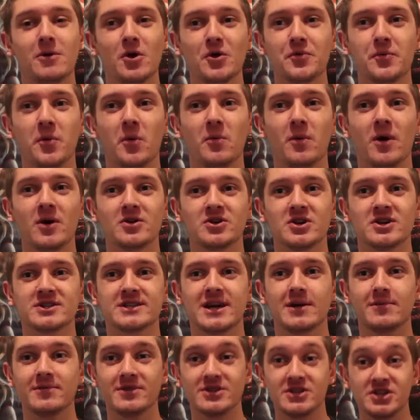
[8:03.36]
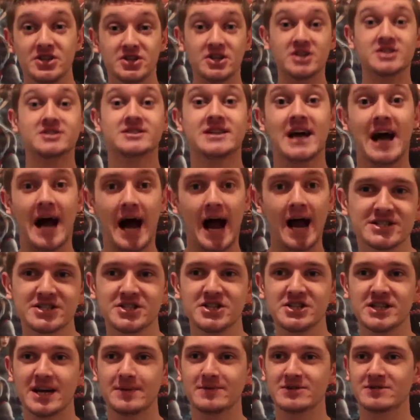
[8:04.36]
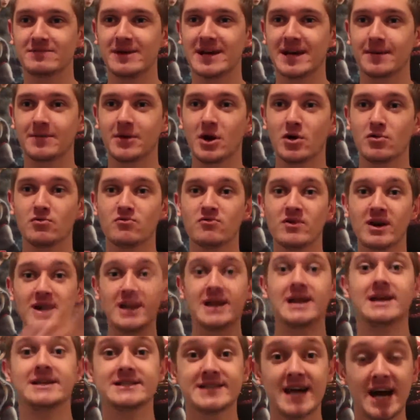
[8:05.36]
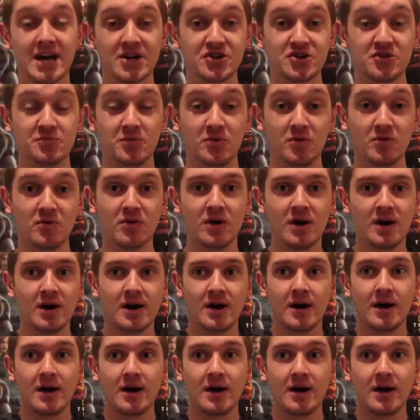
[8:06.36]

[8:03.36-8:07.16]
multiple watches, that she does that, she's able to make him go really intangible,